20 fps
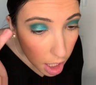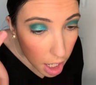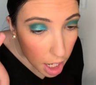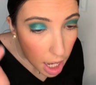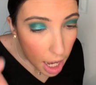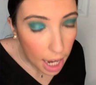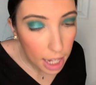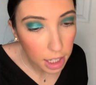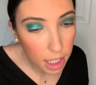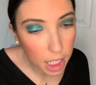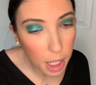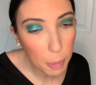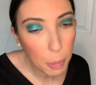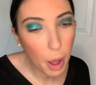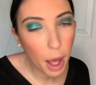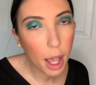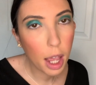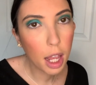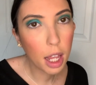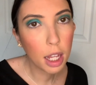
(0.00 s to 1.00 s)
I like
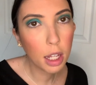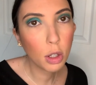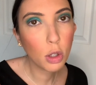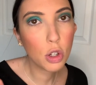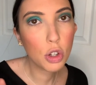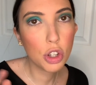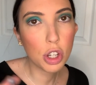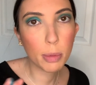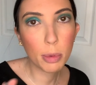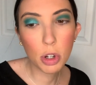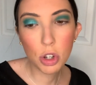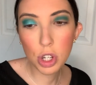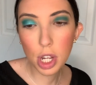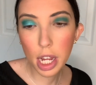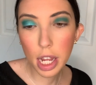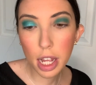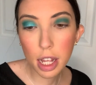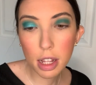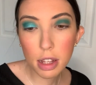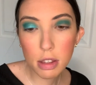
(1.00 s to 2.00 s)
applying shimmer
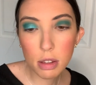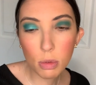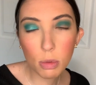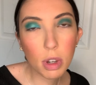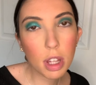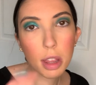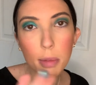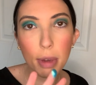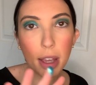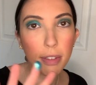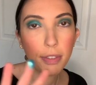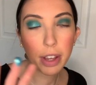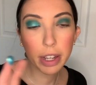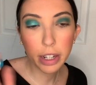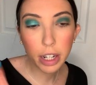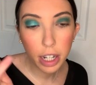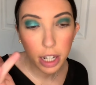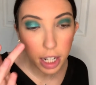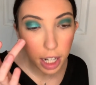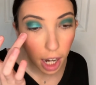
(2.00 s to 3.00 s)
shades with my
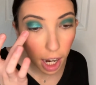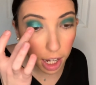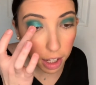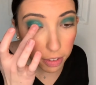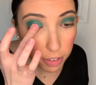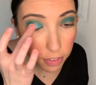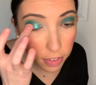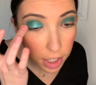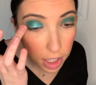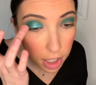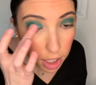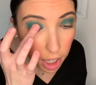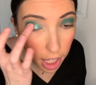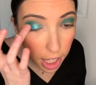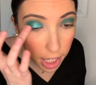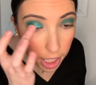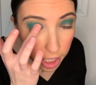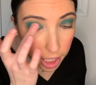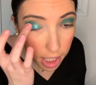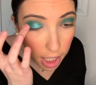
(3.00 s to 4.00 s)
finger. I feel
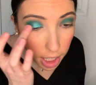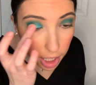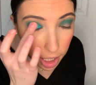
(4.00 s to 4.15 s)
like